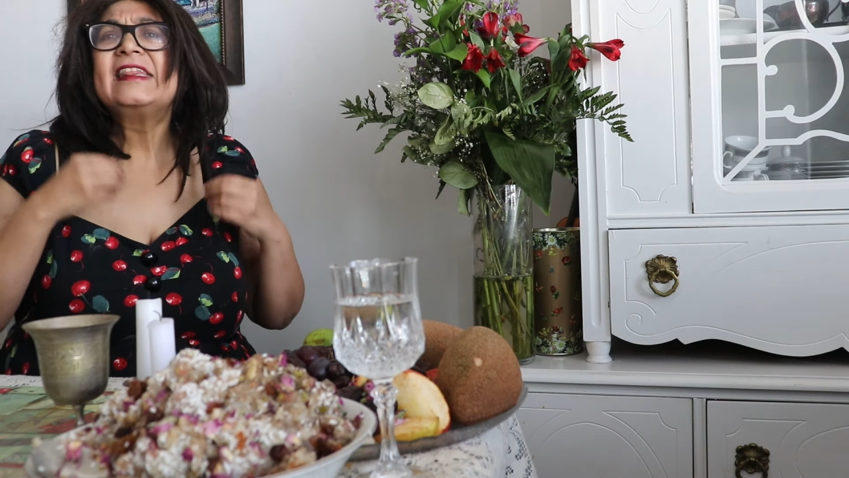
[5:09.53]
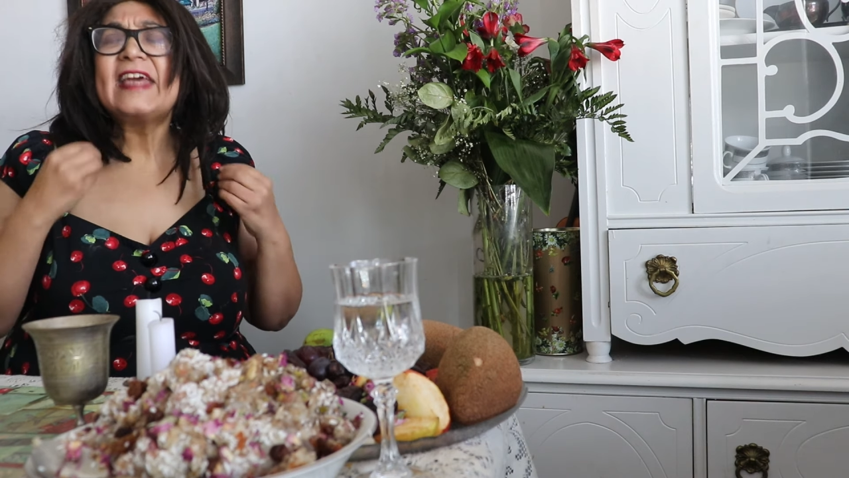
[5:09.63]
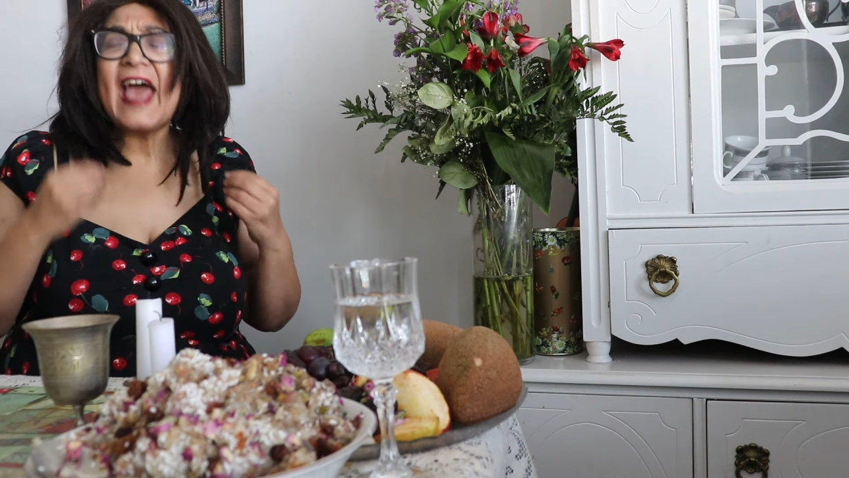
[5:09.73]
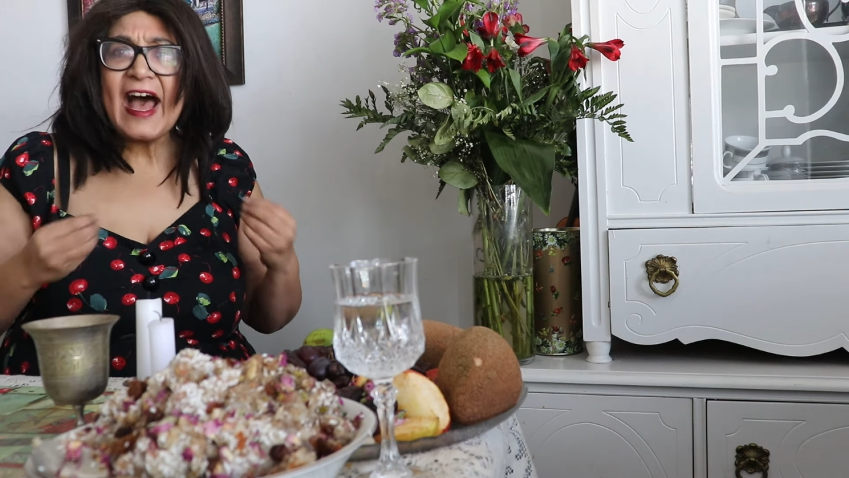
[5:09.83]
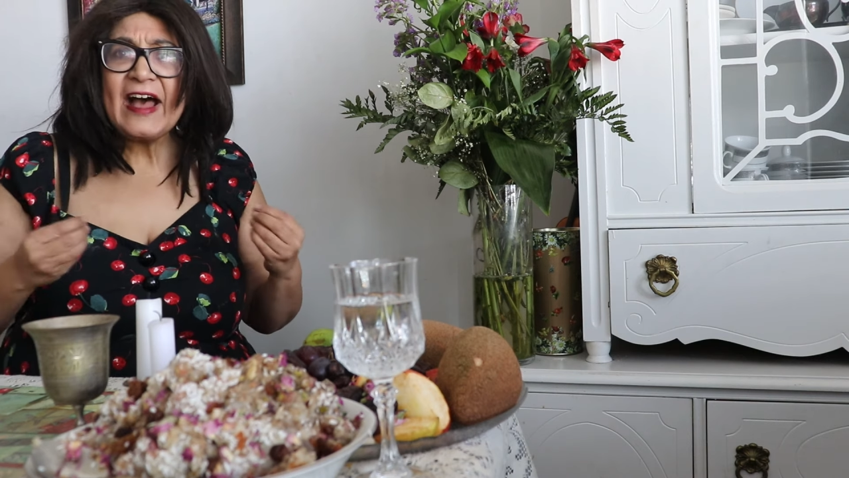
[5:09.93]

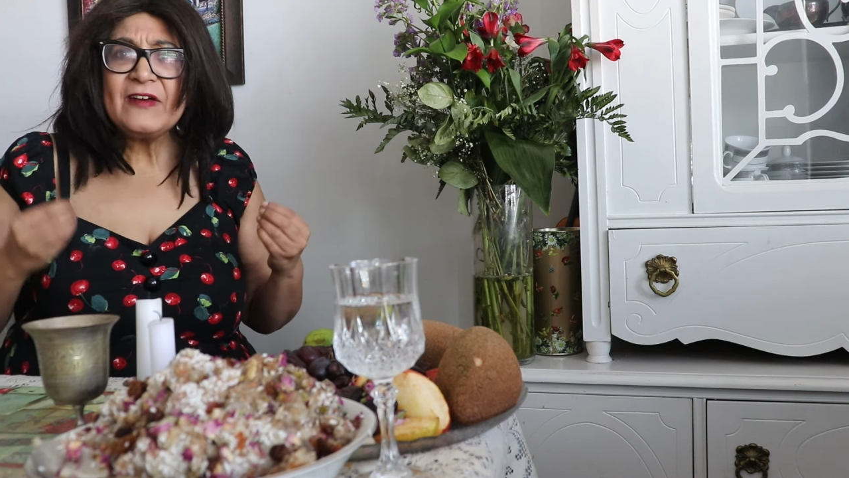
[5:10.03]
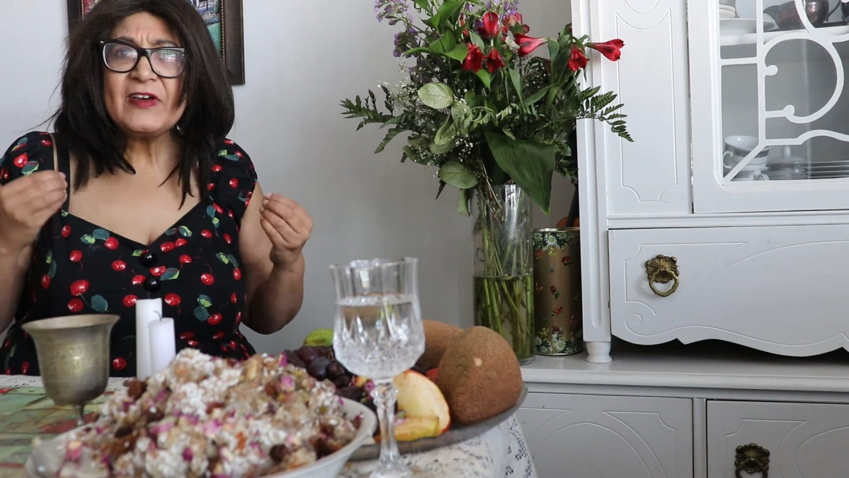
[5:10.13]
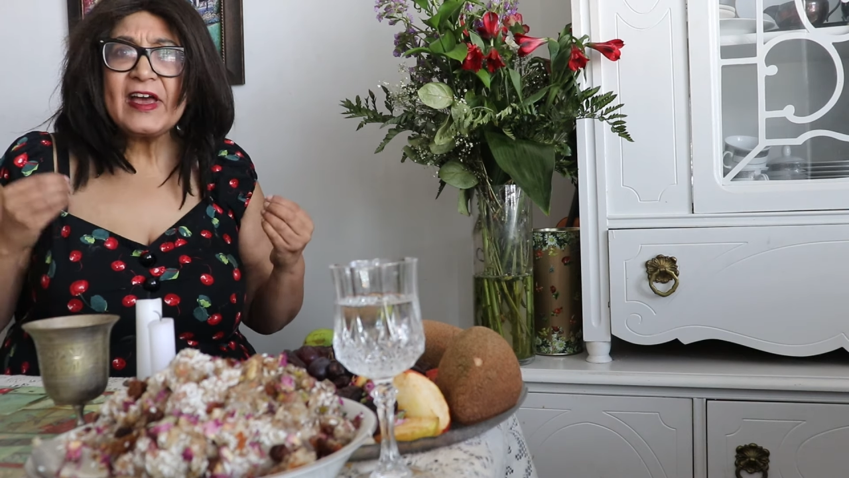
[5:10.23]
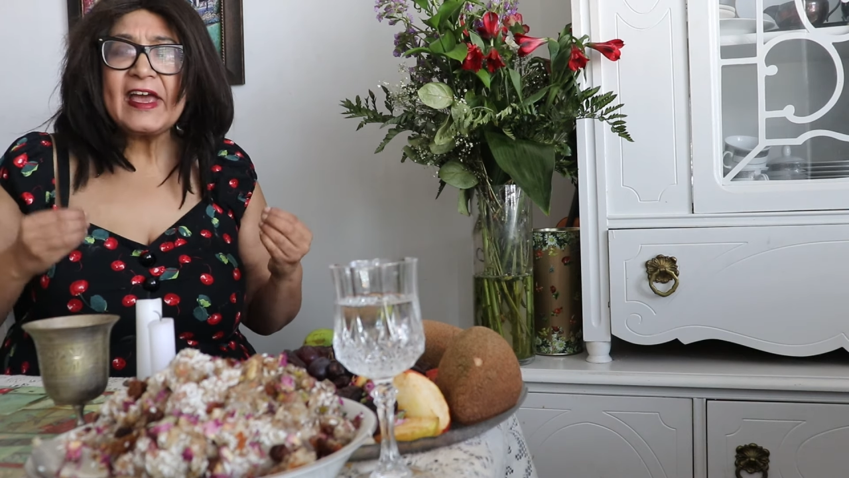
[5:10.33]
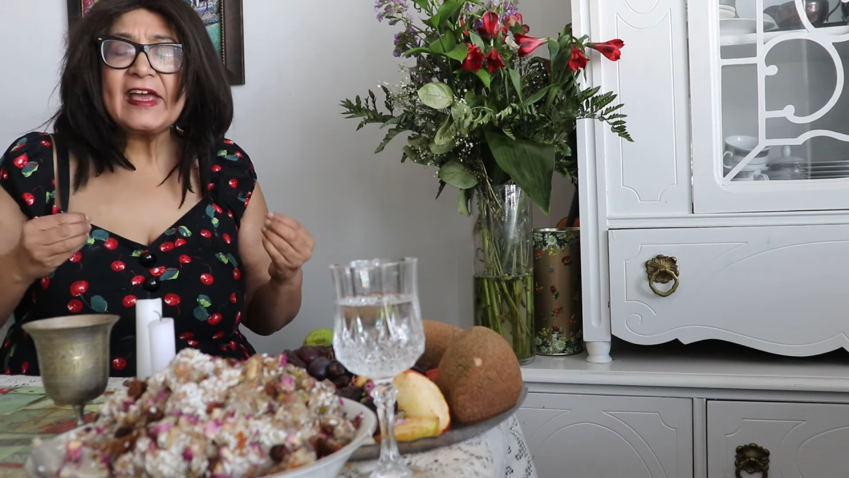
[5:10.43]
They
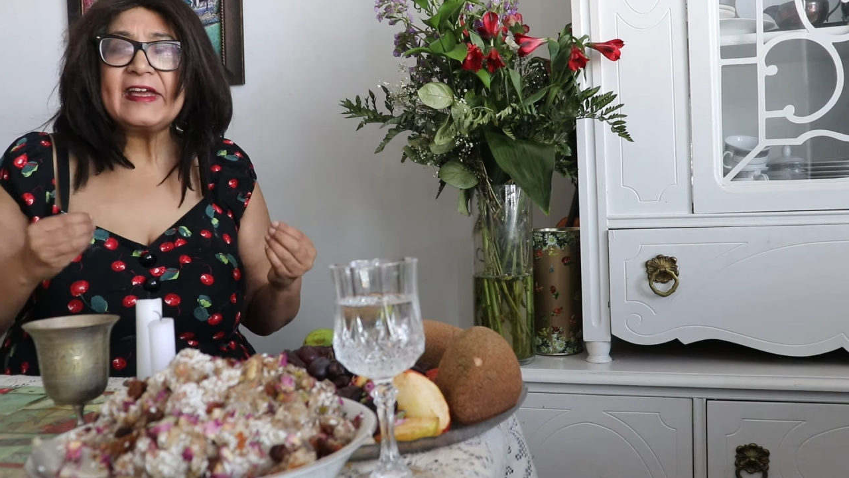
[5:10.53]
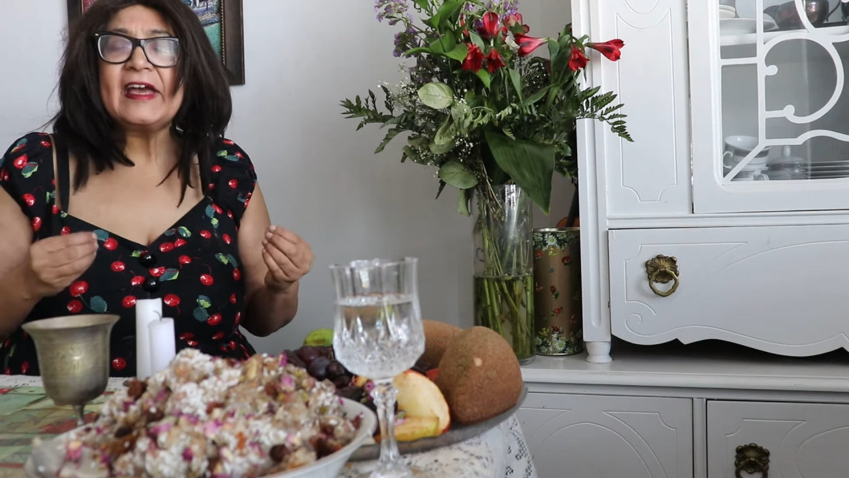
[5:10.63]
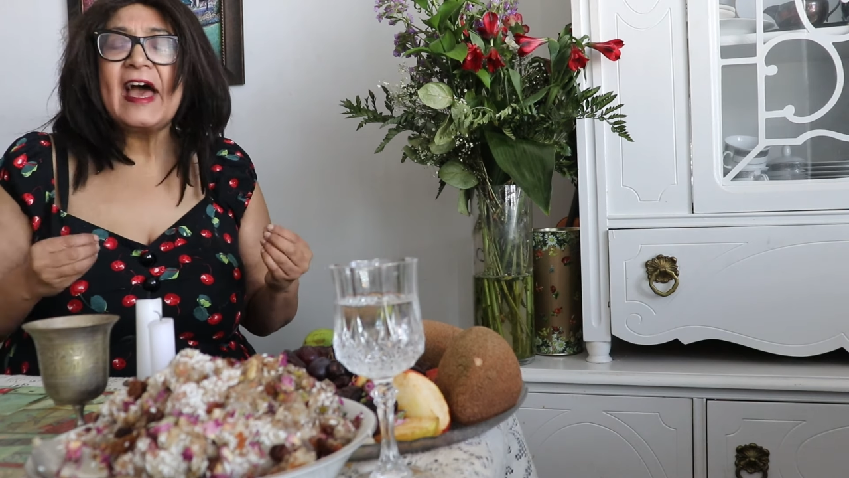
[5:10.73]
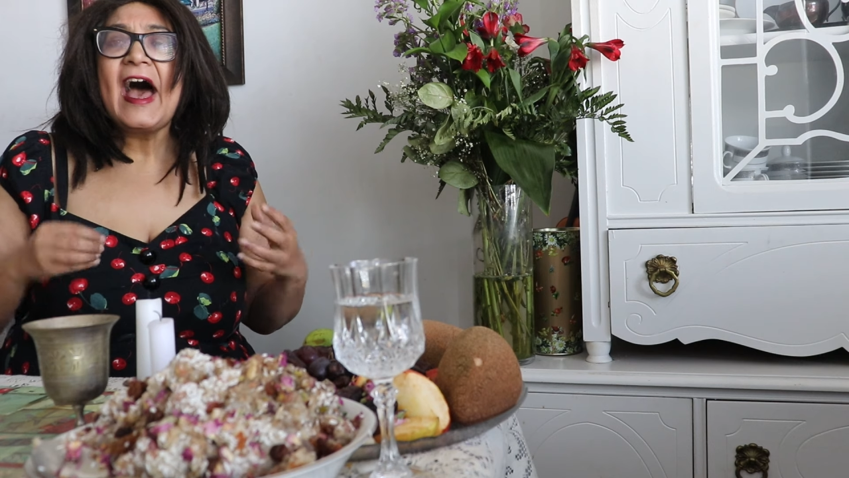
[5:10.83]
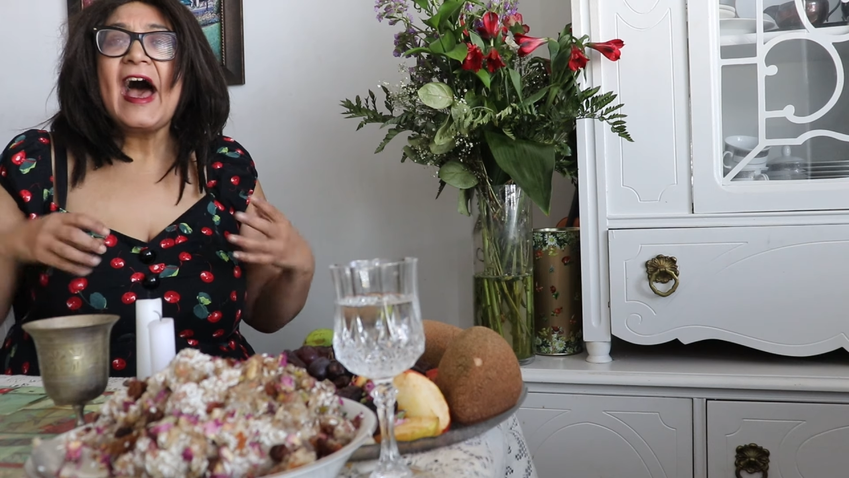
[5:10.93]
have a